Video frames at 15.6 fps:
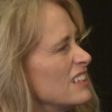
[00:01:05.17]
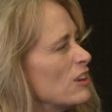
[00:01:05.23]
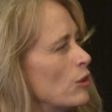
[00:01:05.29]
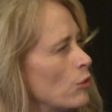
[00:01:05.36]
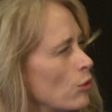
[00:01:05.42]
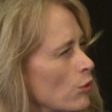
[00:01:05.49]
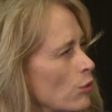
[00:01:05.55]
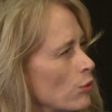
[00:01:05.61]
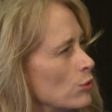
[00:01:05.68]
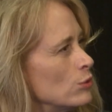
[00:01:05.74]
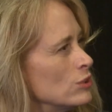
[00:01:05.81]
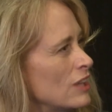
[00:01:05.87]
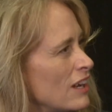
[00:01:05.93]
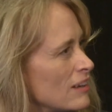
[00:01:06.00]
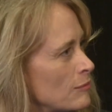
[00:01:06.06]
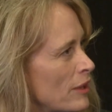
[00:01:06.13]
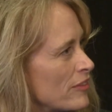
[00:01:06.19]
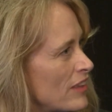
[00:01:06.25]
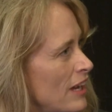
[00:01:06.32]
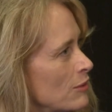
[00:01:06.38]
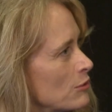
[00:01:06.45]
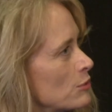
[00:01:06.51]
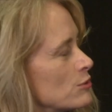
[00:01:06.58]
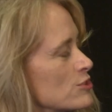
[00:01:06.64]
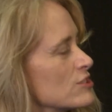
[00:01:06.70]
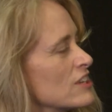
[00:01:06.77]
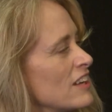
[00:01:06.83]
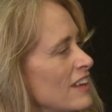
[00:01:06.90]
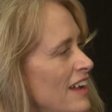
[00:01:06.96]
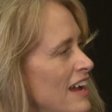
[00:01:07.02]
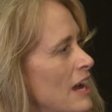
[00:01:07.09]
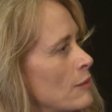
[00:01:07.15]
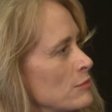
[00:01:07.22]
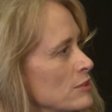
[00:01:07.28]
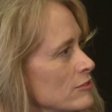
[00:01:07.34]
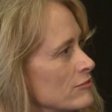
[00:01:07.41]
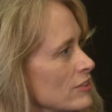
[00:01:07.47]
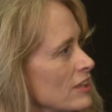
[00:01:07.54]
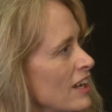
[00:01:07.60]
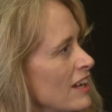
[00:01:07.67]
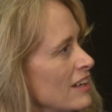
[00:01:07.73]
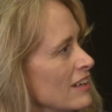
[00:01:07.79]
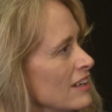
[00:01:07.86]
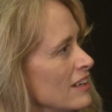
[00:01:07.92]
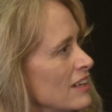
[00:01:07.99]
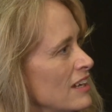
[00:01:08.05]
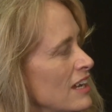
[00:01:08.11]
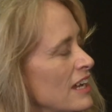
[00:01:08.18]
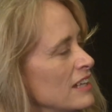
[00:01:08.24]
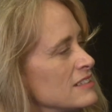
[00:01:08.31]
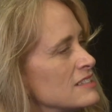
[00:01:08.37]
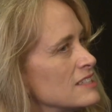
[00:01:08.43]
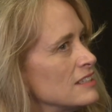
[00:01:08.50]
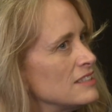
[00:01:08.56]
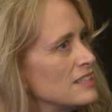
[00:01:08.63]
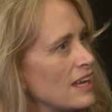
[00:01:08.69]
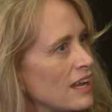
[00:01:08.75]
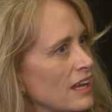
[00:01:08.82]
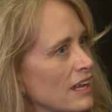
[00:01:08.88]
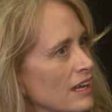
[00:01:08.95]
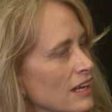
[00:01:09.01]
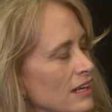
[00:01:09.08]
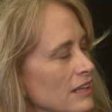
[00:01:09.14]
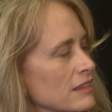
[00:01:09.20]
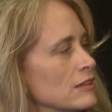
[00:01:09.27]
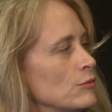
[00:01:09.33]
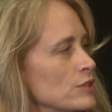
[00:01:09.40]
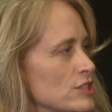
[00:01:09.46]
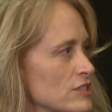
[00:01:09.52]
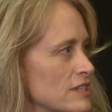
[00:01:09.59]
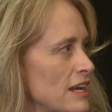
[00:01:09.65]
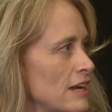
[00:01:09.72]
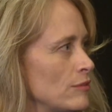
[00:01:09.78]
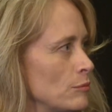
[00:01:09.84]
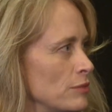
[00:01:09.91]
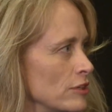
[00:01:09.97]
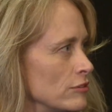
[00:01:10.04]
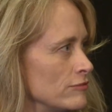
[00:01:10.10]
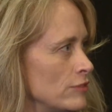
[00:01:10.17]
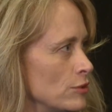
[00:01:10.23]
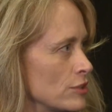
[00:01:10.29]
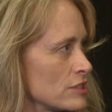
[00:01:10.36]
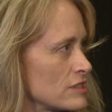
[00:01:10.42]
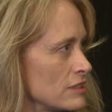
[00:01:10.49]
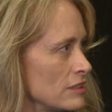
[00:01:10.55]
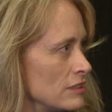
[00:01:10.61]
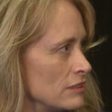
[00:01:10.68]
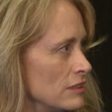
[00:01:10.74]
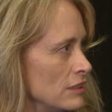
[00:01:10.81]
a whole lot about that. We were just kind of happy for that. And today, I think we just have a bigger focus on,